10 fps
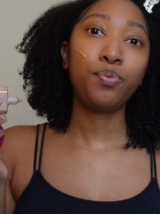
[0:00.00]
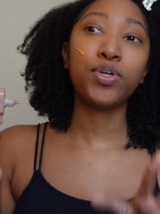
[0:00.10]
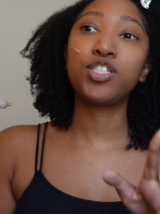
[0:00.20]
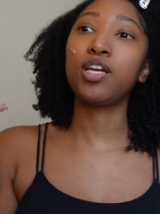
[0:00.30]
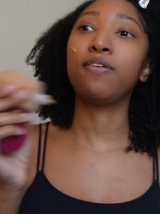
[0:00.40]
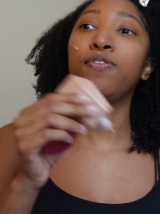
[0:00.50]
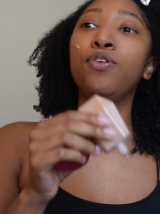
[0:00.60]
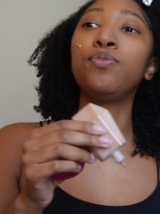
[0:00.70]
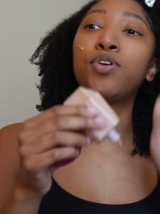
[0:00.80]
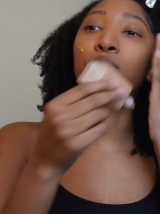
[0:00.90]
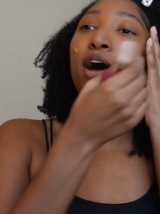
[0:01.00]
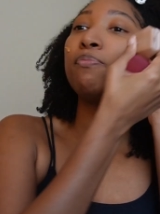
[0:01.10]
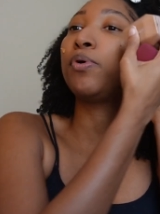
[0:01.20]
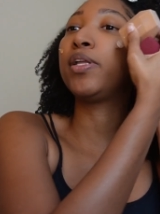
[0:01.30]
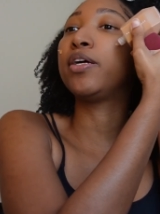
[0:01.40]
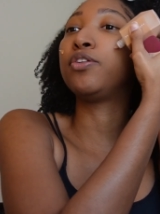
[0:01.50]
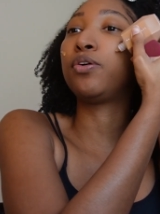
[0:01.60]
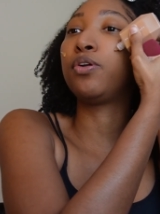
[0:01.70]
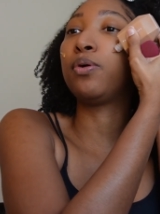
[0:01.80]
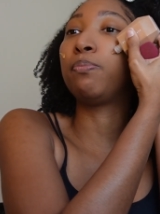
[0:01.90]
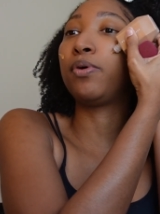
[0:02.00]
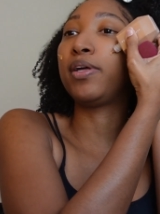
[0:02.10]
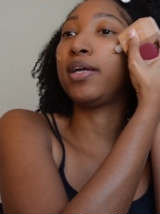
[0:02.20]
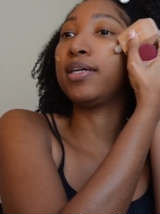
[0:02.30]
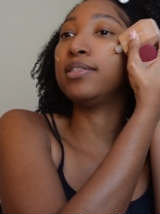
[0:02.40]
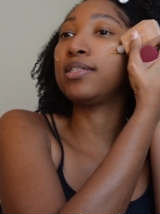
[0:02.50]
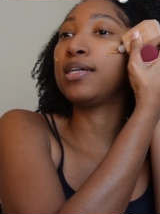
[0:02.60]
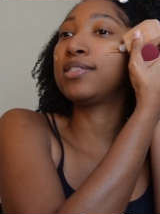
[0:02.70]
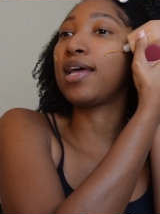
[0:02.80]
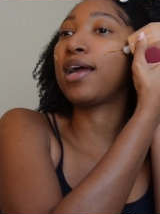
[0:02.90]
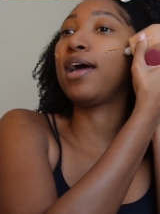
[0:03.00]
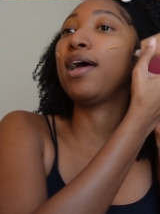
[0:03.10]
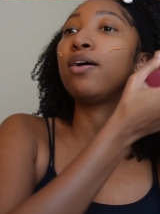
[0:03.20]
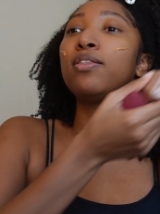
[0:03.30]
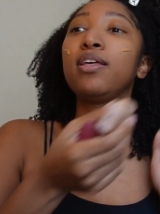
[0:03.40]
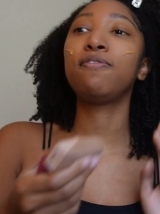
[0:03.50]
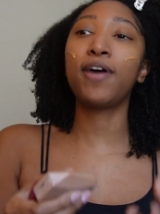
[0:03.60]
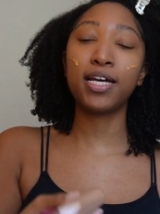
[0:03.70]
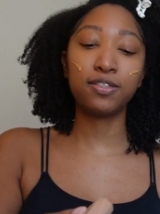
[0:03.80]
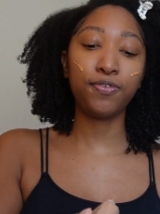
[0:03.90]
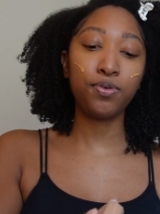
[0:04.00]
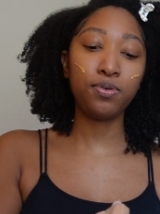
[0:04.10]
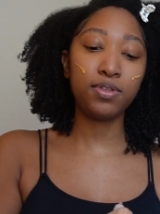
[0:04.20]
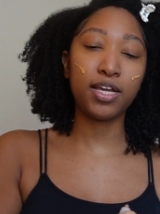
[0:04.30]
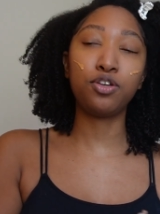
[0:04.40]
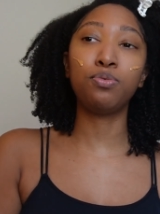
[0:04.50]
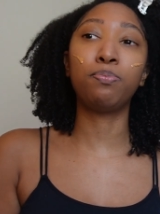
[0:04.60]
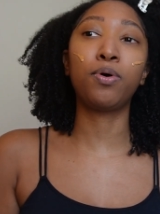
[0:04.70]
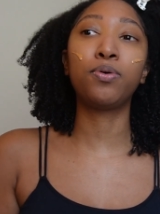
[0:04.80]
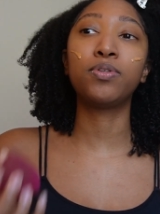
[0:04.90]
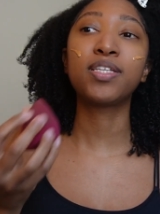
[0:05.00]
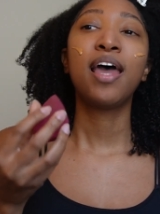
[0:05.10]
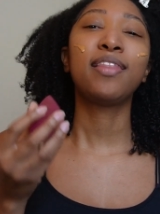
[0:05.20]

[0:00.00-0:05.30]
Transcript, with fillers: which if you don't have Bolay or don't know what Bolay is, it's like a healthy fast food. They do bowls.